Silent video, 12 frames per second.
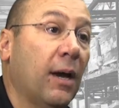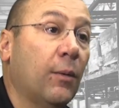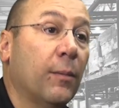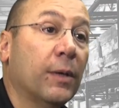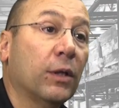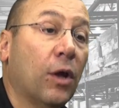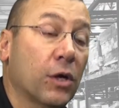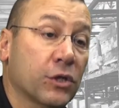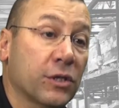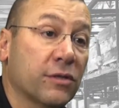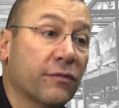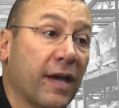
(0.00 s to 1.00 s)
When we
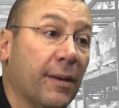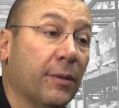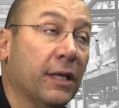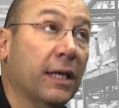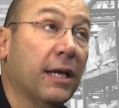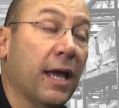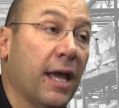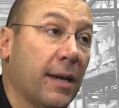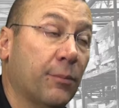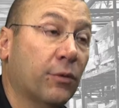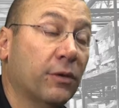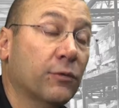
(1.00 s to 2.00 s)
launch this family in
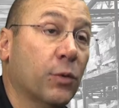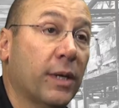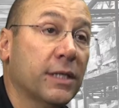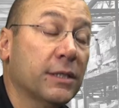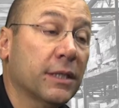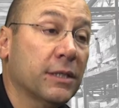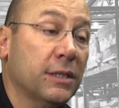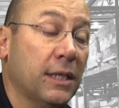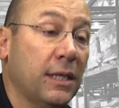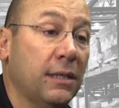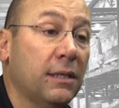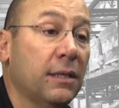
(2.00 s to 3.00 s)
April of
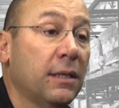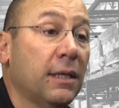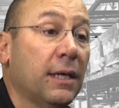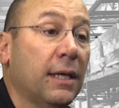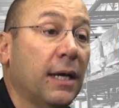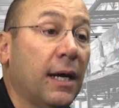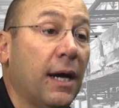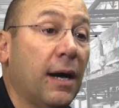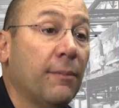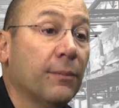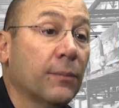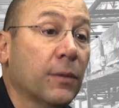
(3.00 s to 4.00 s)
2016,
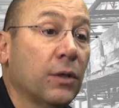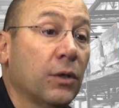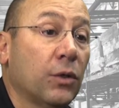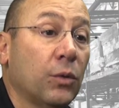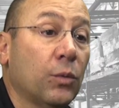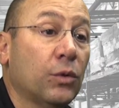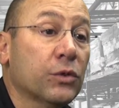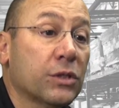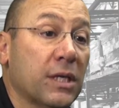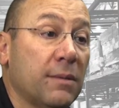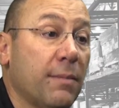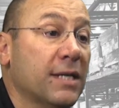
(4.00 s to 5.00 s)
you will
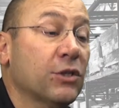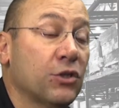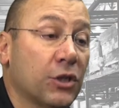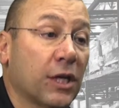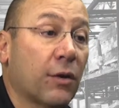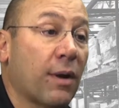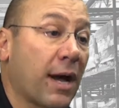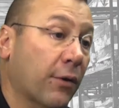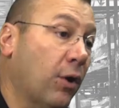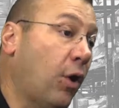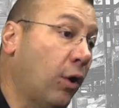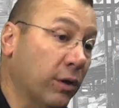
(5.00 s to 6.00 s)
see messaging
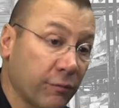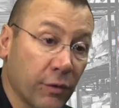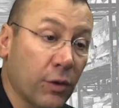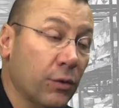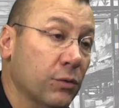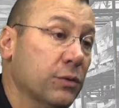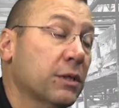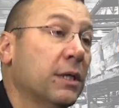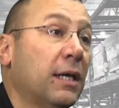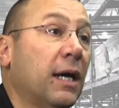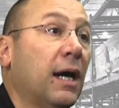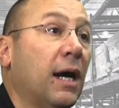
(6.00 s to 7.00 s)
around all of
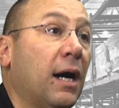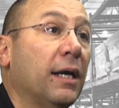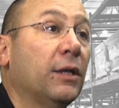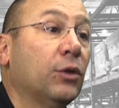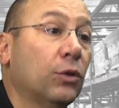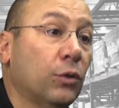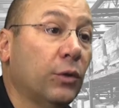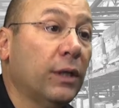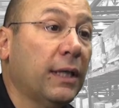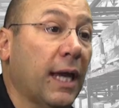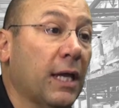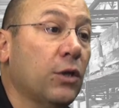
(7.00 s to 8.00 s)
those,
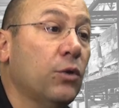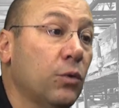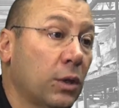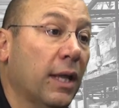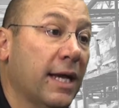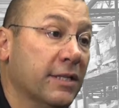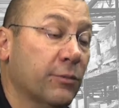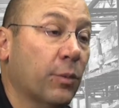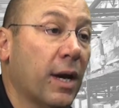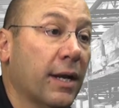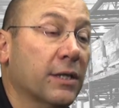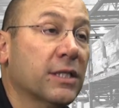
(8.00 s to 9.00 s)
including a new class of
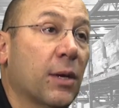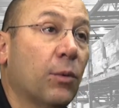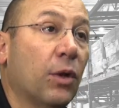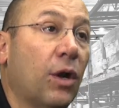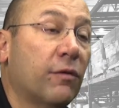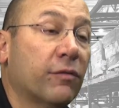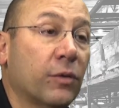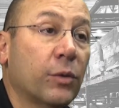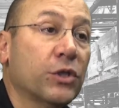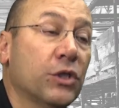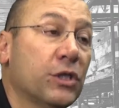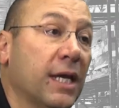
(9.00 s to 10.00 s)
products that we'll offer,
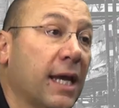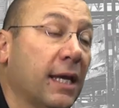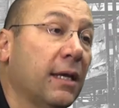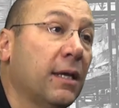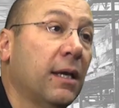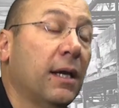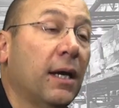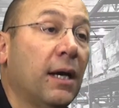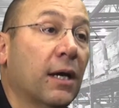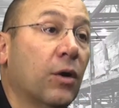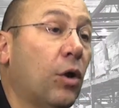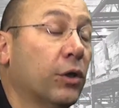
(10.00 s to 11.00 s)
which is
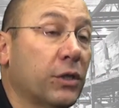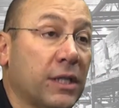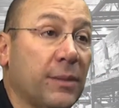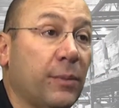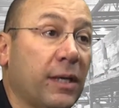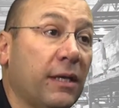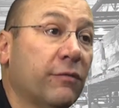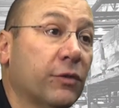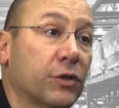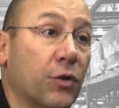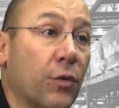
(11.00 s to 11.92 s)
called a DP for